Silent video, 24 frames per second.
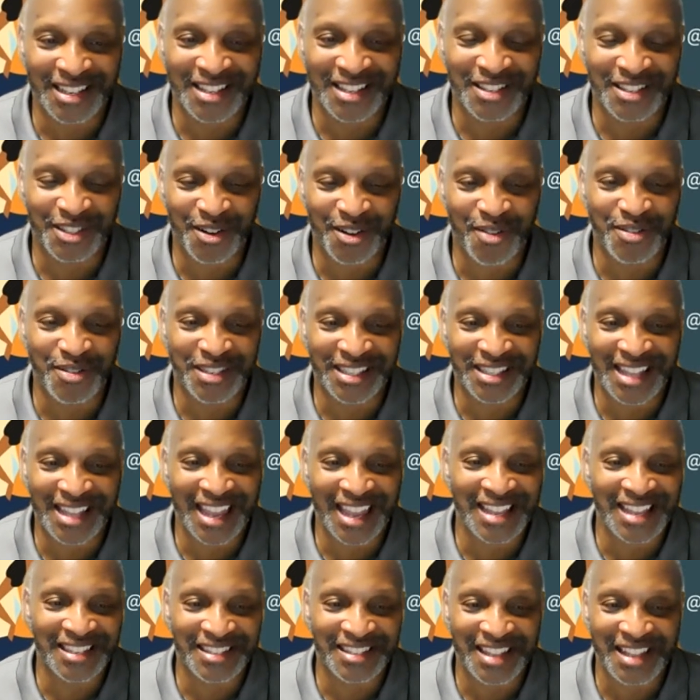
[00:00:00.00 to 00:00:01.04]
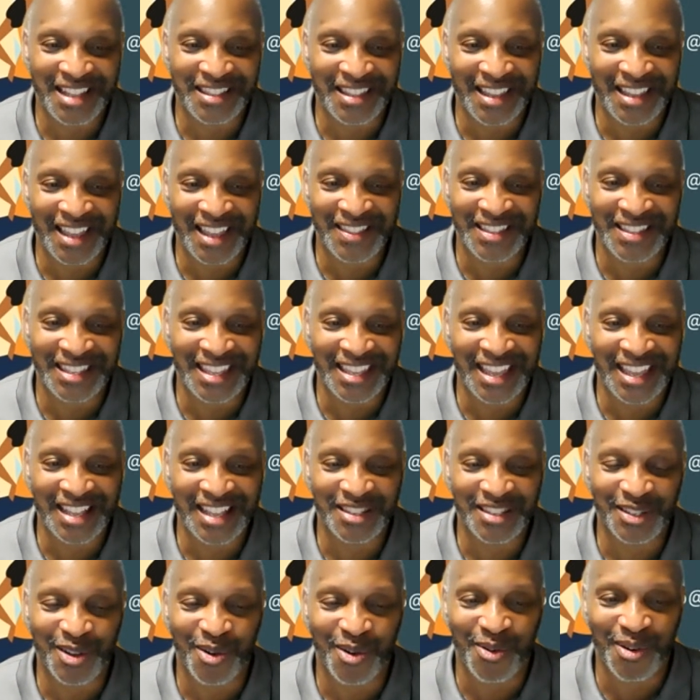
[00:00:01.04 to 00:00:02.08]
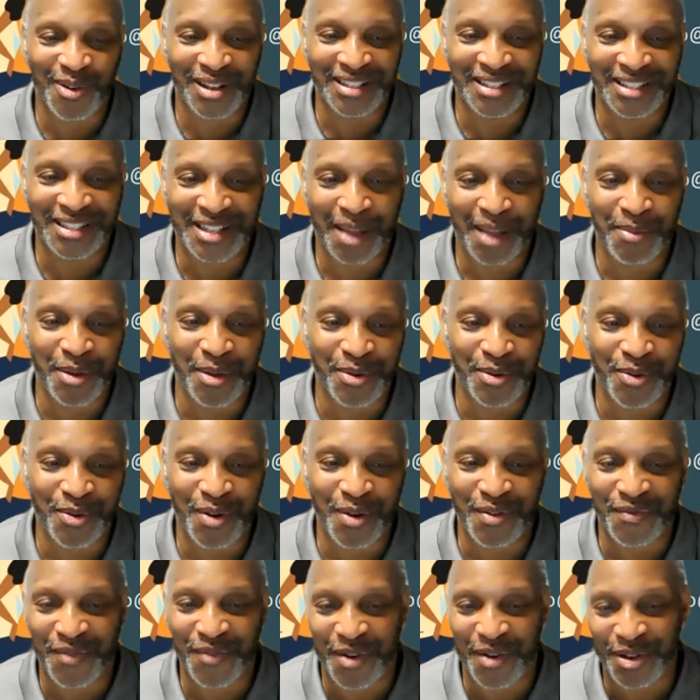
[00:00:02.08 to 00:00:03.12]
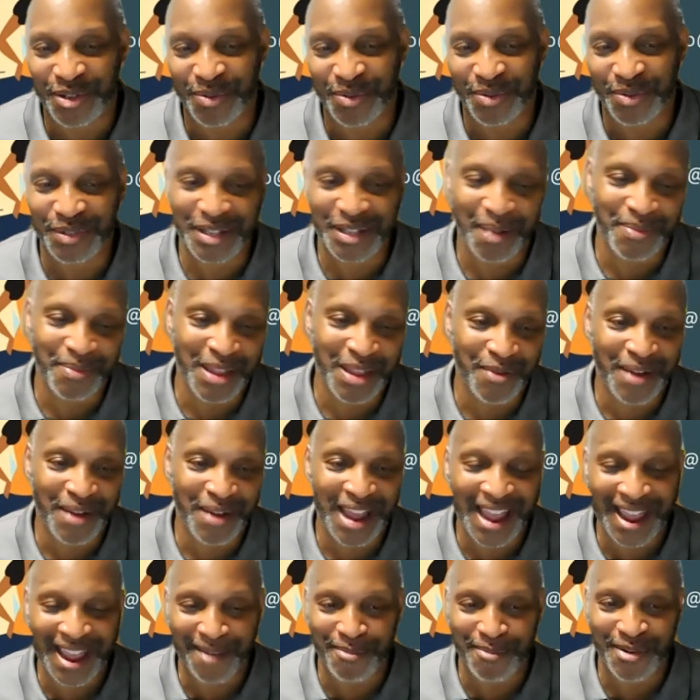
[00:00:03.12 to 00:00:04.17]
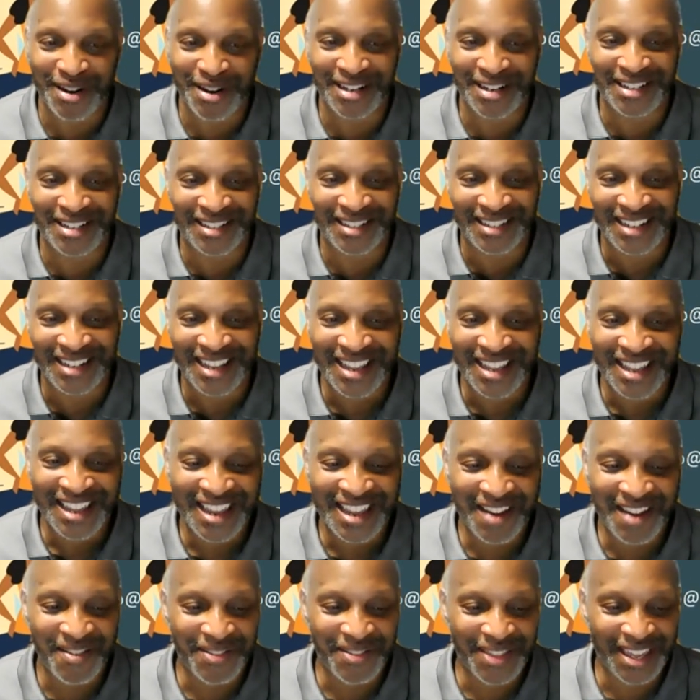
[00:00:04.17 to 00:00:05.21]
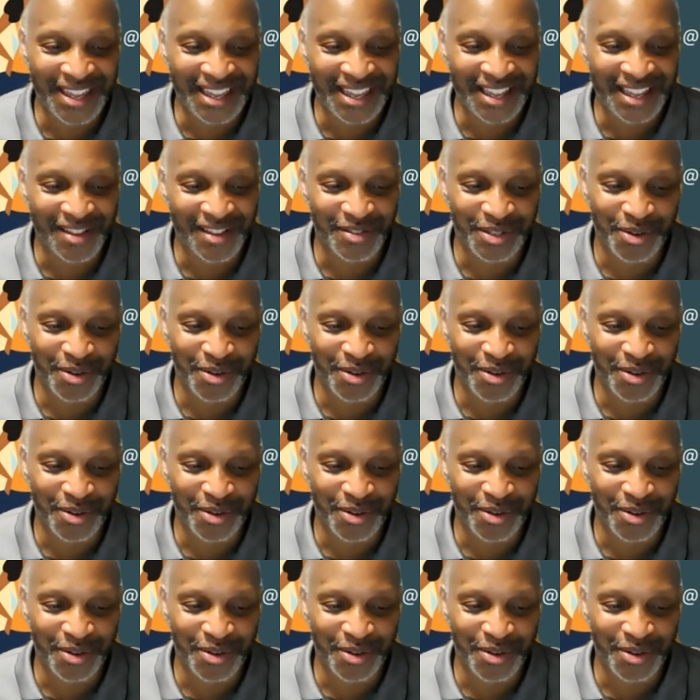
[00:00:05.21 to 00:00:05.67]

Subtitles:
In certain states that they had the kids going, some they were going virtual, some they were hybrid and everything else.